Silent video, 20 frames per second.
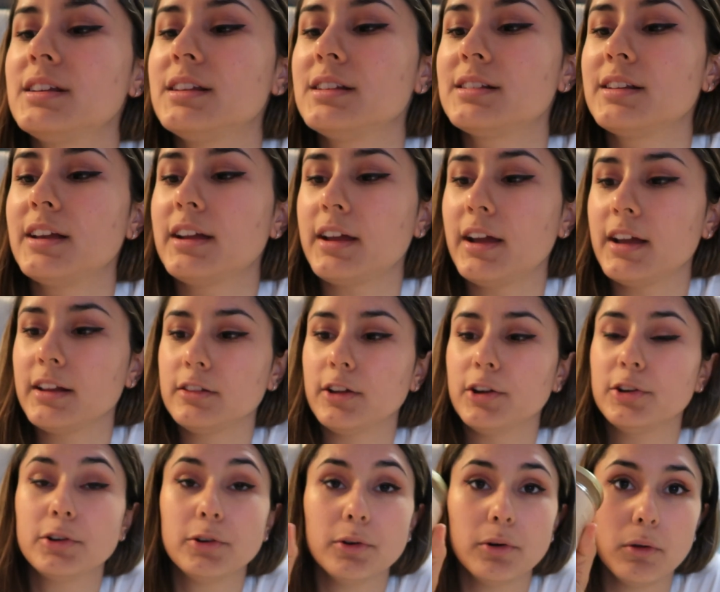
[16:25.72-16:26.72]
is like a
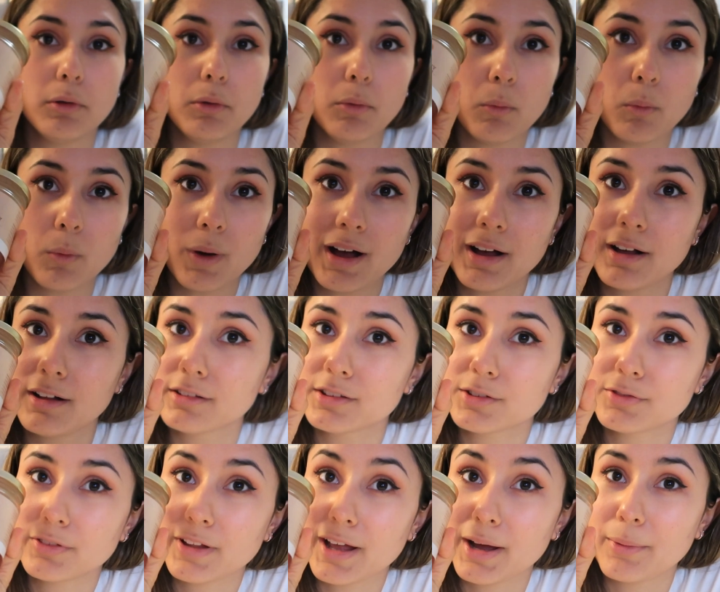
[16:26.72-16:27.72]
local
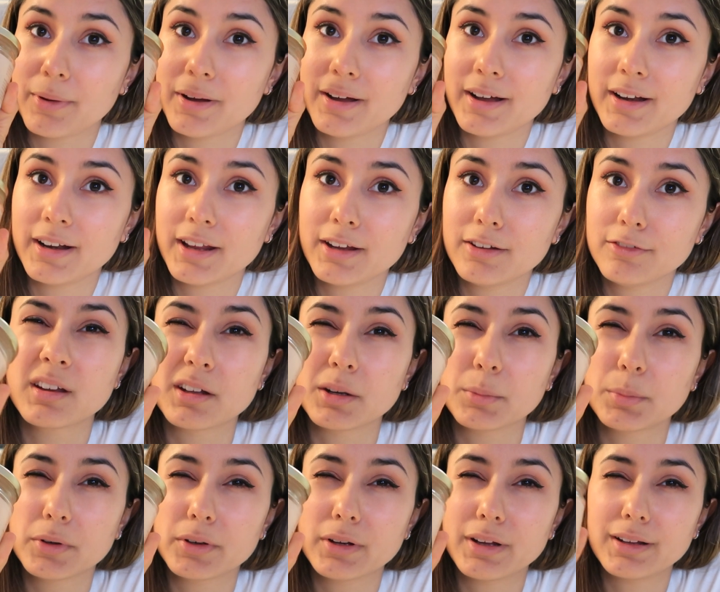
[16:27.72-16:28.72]
wildflower honey.
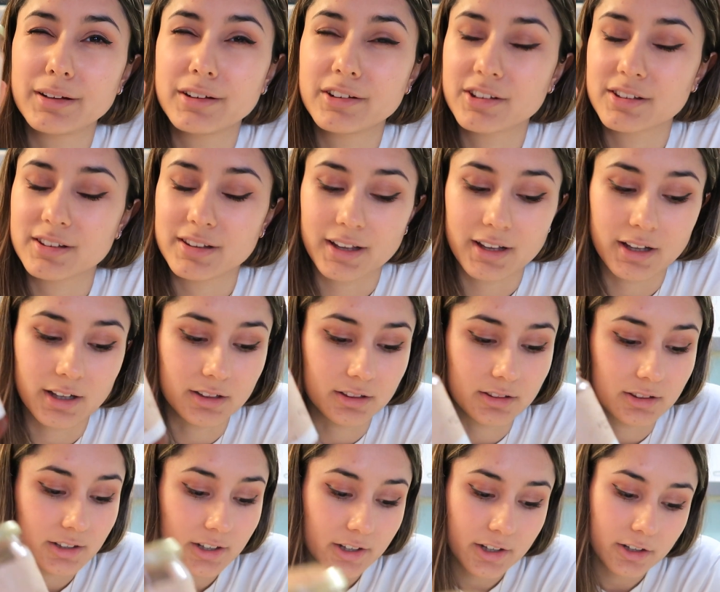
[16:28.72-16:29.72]
Gonna put in just like a
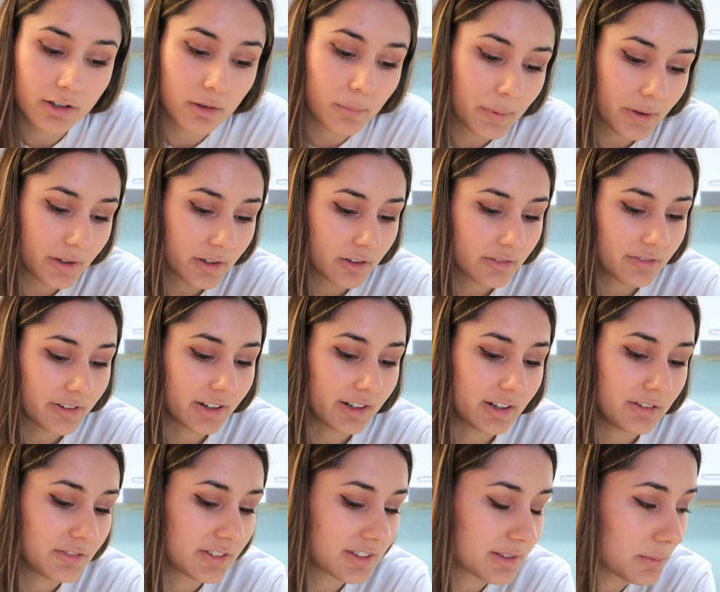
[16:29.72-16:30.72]
little bit of
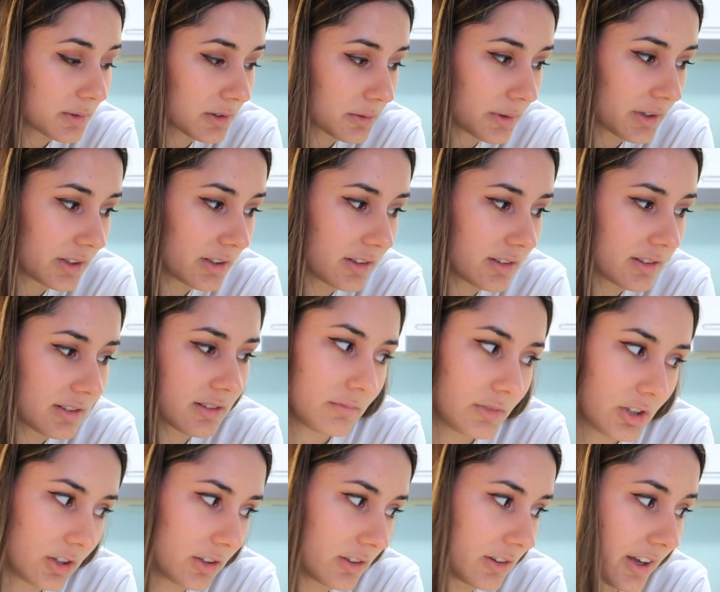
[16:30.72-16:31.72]
honey for some sweetness.
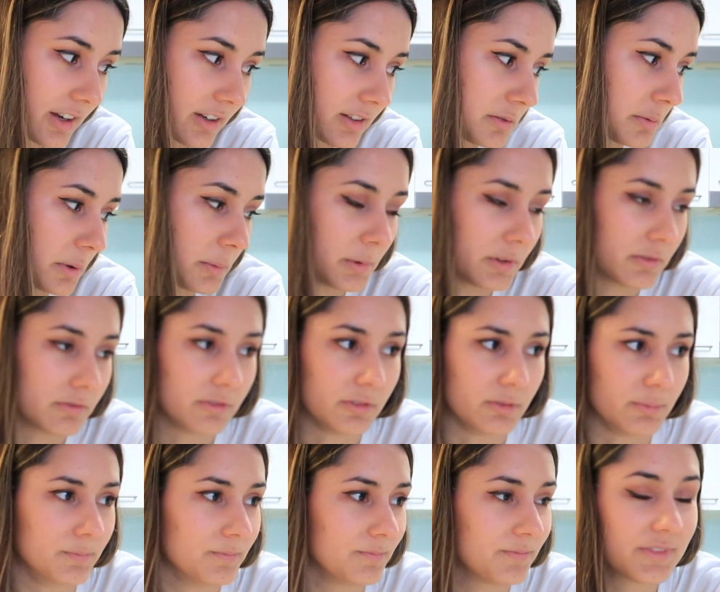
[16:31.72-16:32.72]
You could like swap it
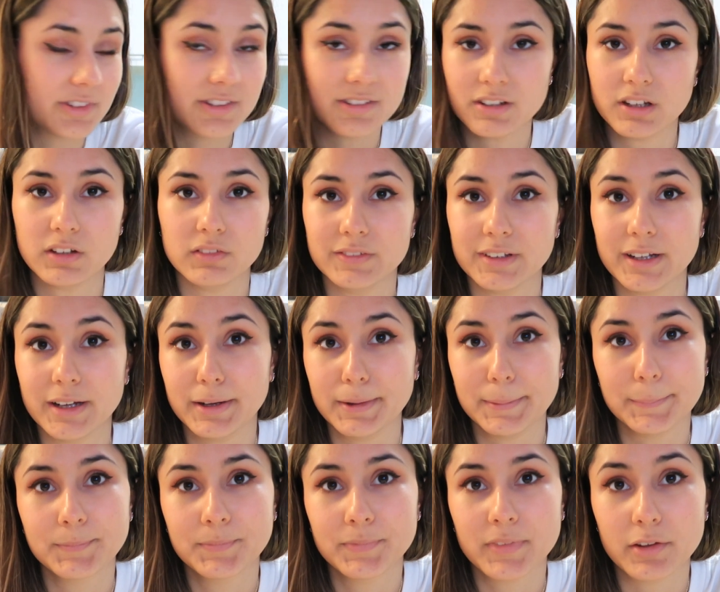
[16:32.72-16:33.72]
for
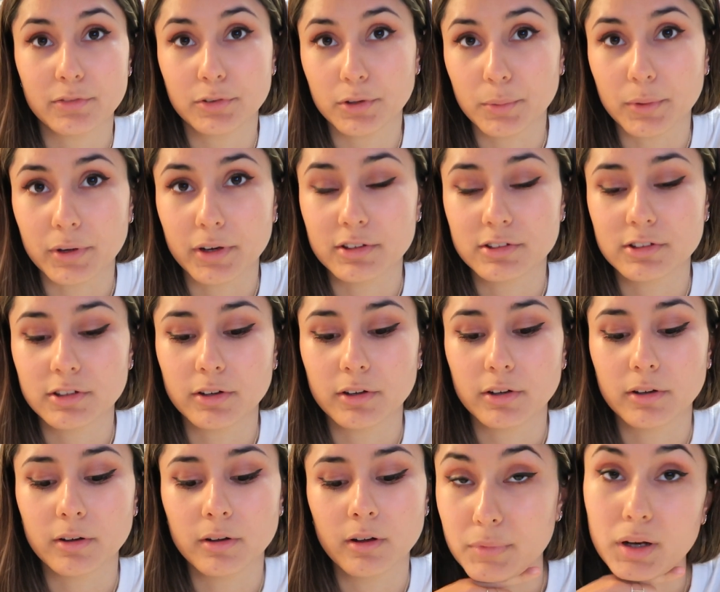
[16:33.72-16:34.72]
stevia if you wanted
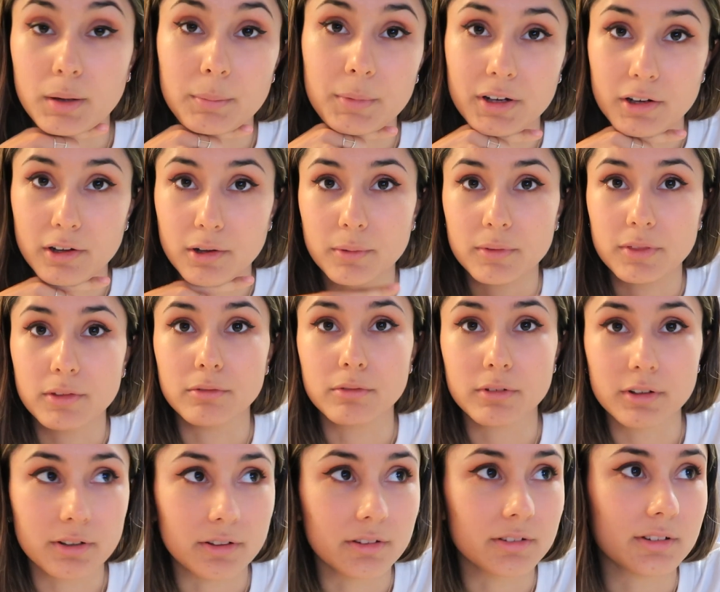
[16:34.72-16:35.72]
to, but I'm gonna go with the
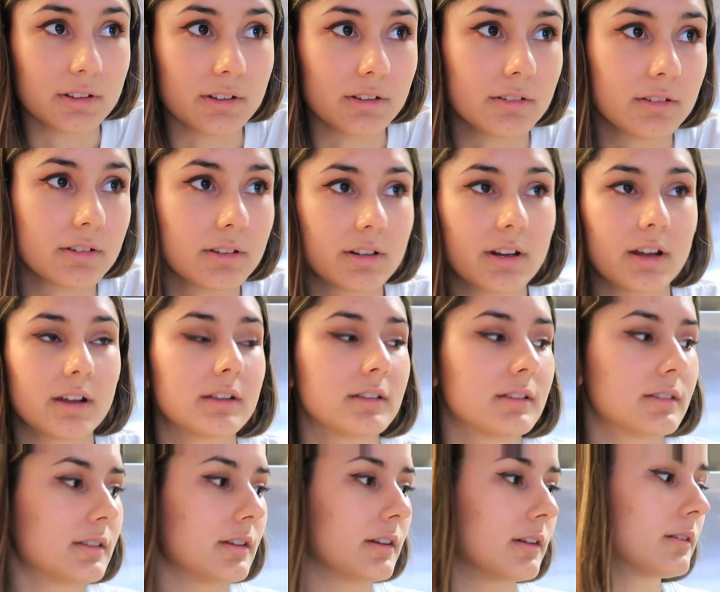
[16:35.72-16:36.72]
real deal today.
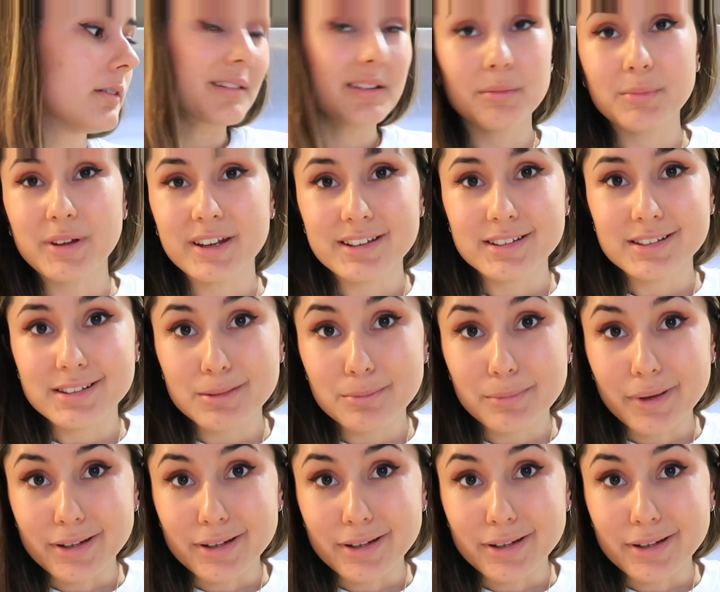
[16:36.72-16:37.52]
So I'm gonna make us some